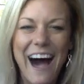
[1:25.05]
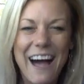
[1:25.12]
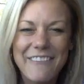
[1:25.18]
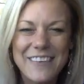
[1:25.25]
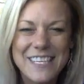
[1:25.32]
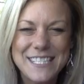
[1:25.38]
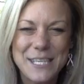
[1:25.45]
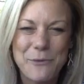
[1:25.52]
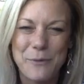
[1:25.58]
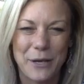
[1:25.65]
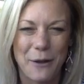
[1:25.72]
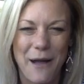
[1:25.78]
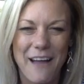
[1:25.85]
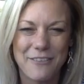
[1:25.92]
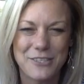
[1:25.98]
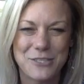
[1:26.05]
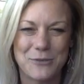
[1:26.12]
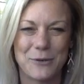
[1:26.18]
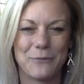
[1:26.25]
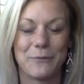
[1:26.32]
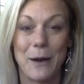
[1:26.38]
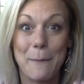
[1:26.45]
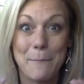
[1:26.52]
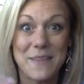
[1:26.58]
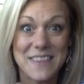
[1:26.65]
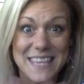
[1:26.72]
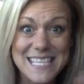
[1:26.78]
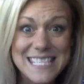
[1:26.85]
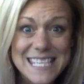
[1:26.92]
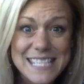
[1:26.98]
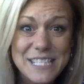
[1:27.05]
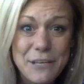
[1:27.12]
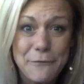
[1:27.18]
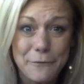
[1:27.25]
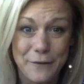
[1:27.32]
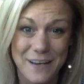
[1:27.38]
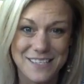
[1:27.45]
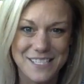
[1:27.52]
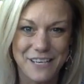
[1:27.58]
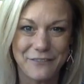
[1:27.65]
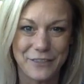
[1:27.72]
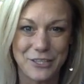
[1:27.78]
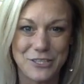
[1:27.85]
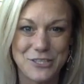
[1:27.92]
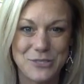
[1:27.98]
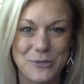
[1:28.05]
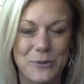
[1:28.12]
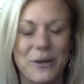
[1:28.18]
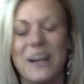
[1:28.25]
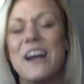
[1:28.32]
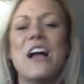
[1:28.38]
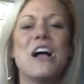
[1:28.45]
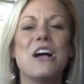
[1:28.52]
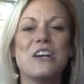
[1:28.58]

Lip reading: Obviously, we don't have a storefront, but this is the front of your store.